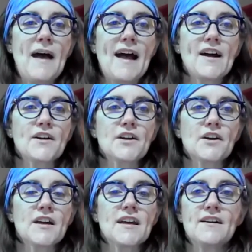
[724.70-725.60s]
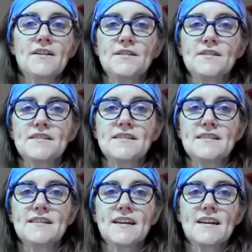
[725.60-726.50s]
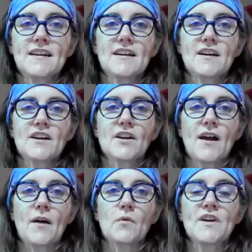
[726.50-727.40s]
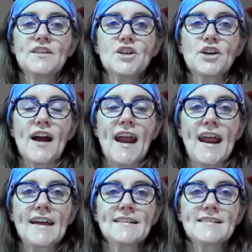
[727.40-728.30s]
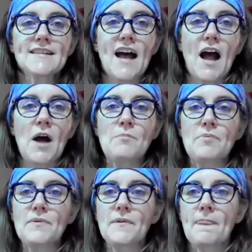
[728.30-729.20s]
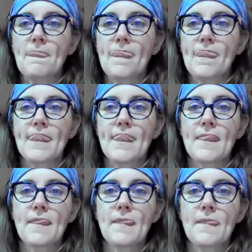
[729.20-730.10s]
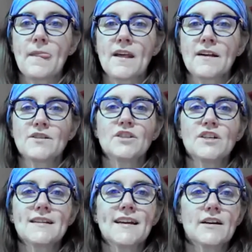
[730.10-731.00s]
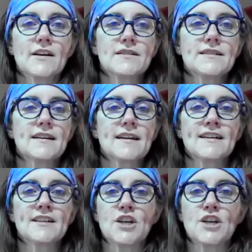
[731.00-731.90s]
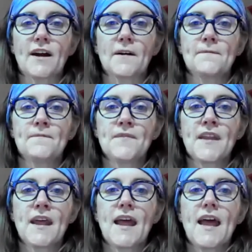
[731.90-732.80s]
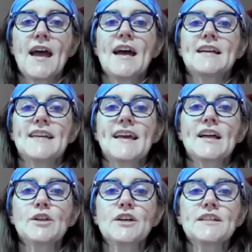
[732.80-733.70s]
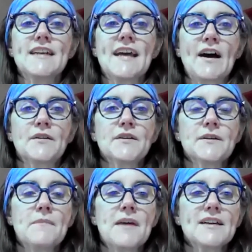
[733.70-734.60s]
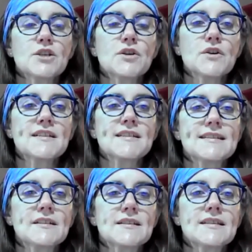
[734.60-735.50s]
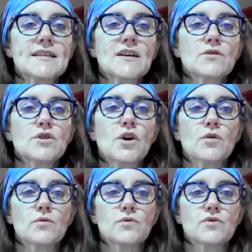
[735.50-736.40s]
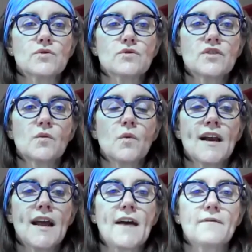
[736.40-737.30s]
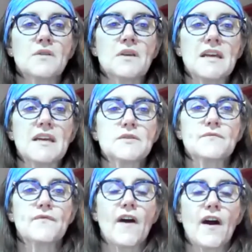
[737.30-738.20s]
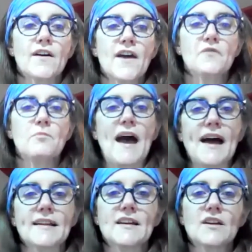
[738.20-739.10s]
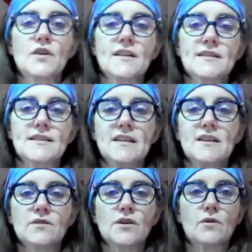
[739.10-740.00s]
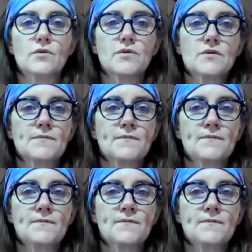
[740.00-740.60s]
Your weight is back on your heels. Reach your hands up. So just like you're sitting in a chair. Take a look down. Make sure you can still see your toes. You want to have your knees far enough back that you can see your toes.